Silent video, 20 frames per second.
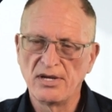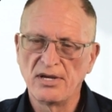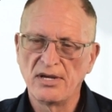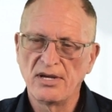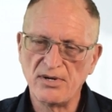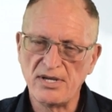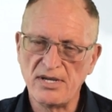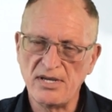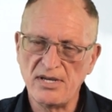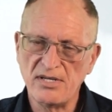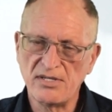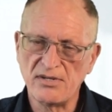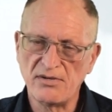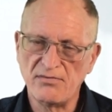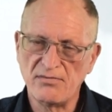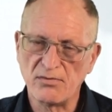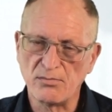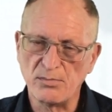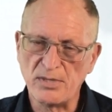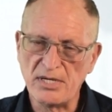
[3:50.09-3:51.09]
It's very
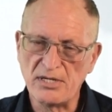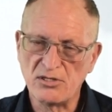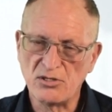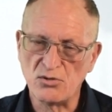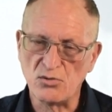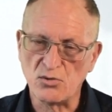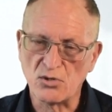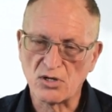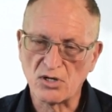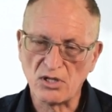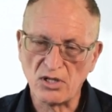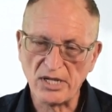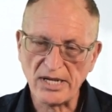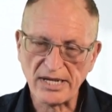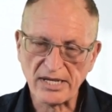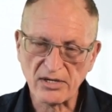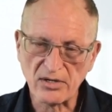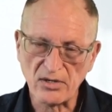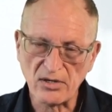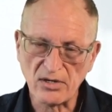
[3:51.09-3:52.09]
easy for me to
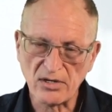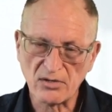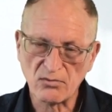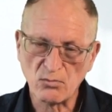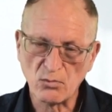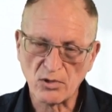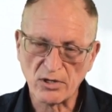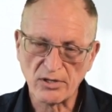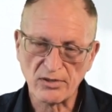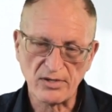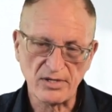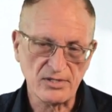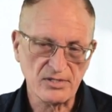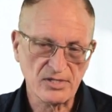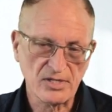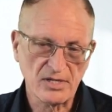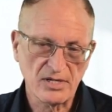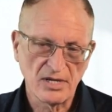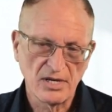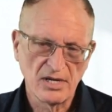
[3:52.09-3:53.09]
click on one of
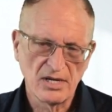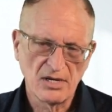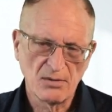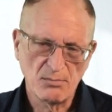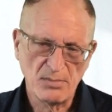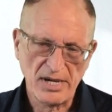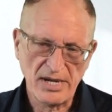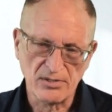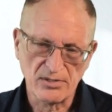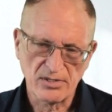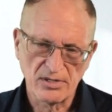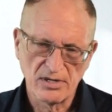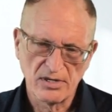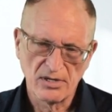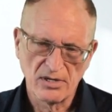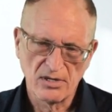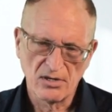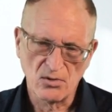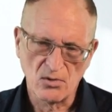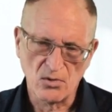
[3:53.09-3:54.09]
these pairs